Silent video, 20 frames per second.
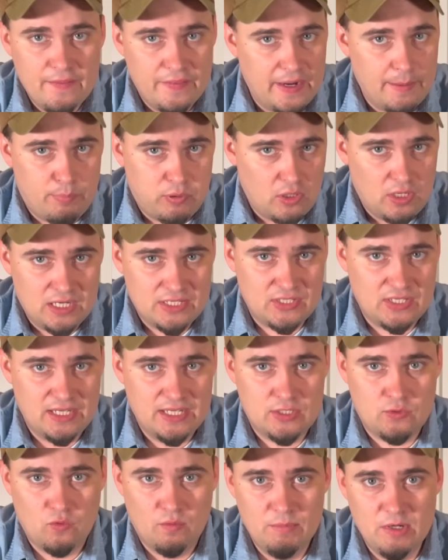That
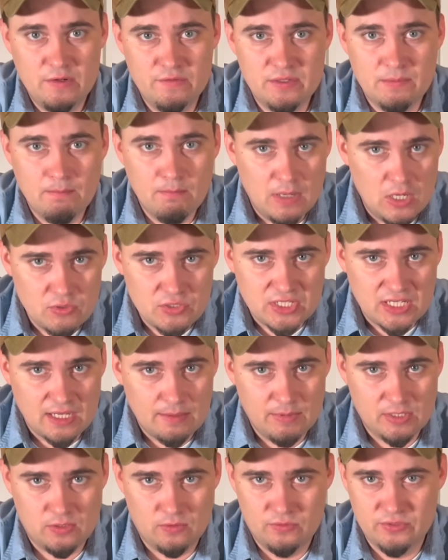process removes most
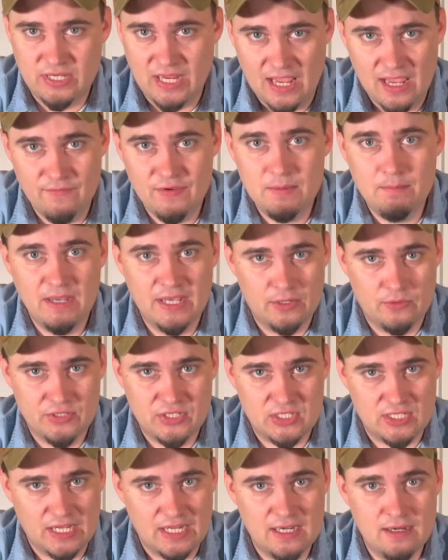chemicals, heavy metal
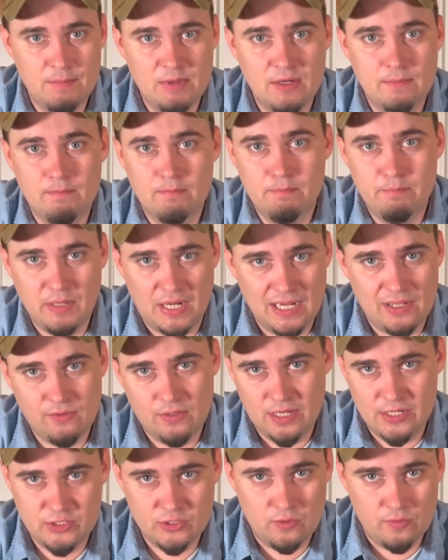sediment,
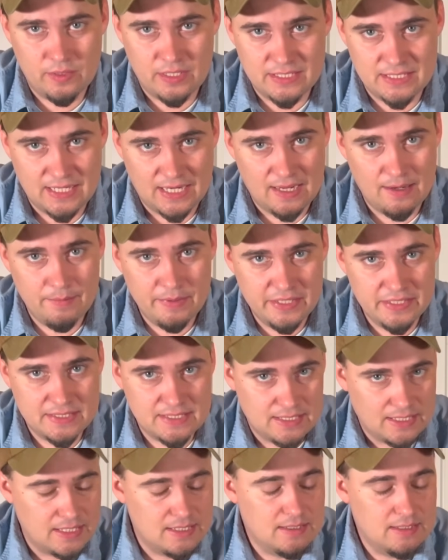biological
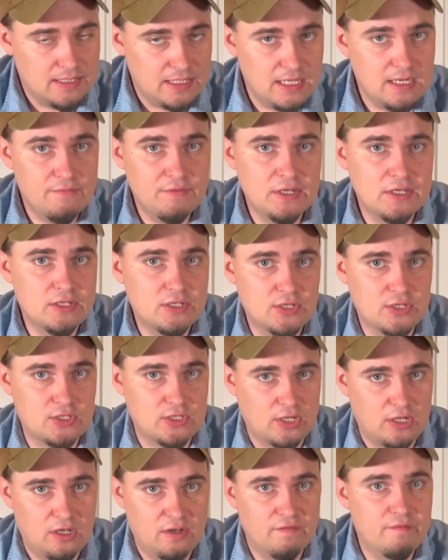contaminants, and even
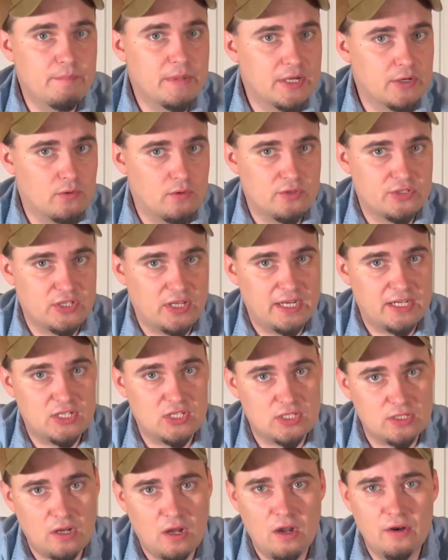dissolved minerals like
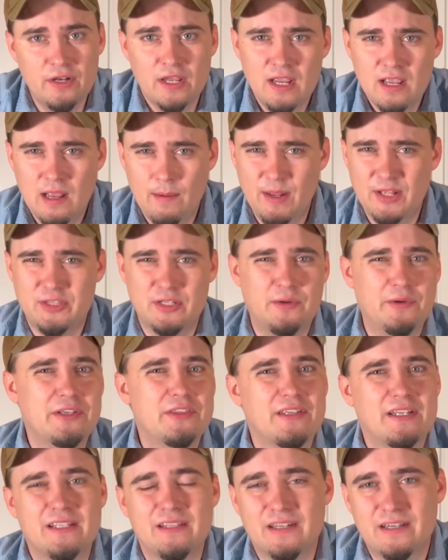salt. About the only
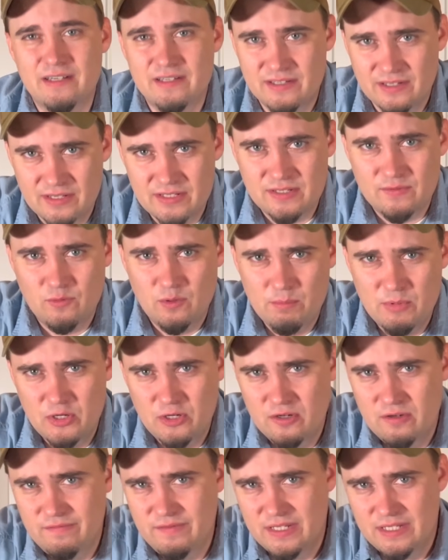thing that it doesn't
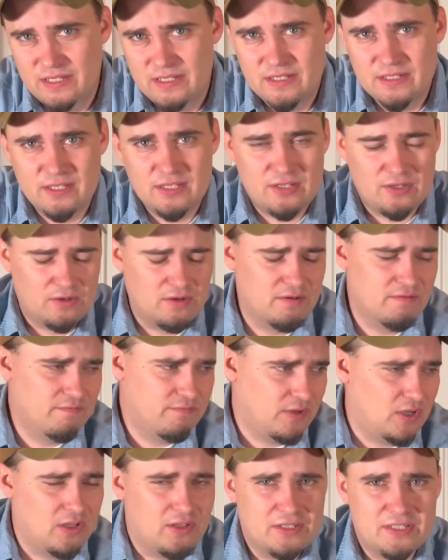remove is certain
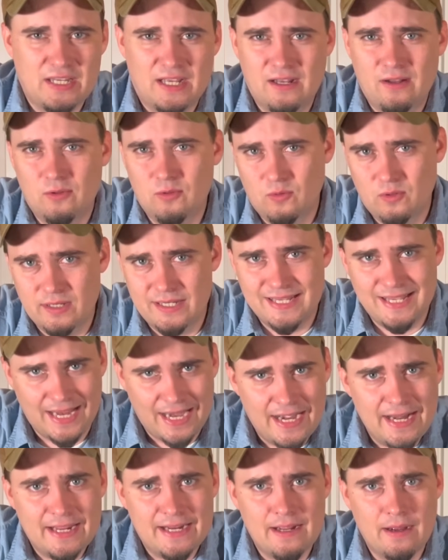volatile
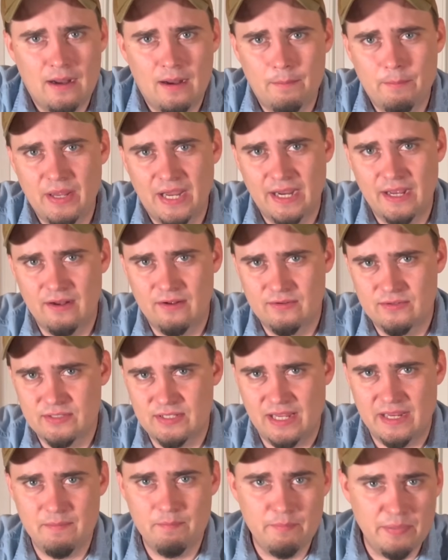organic compounds
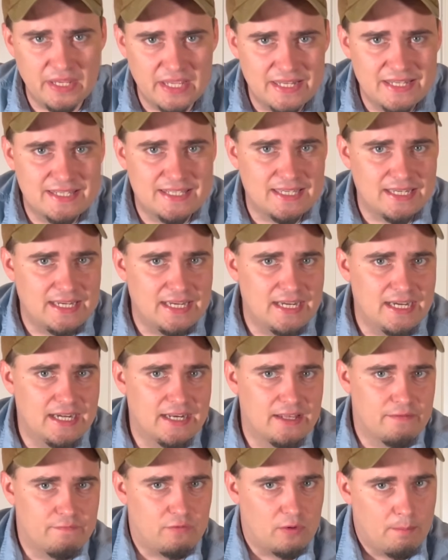like benzene
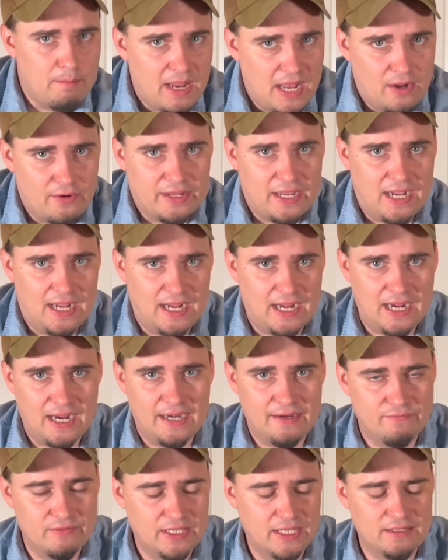and
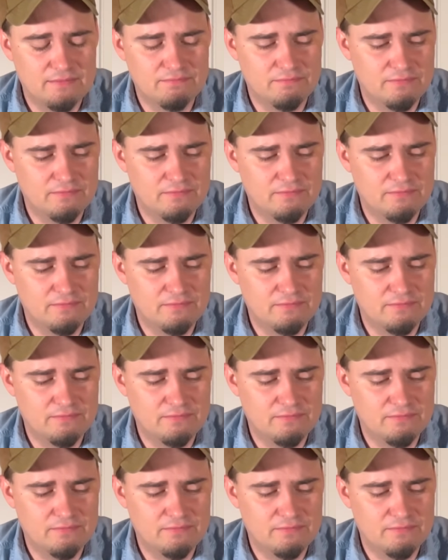formaldehyde that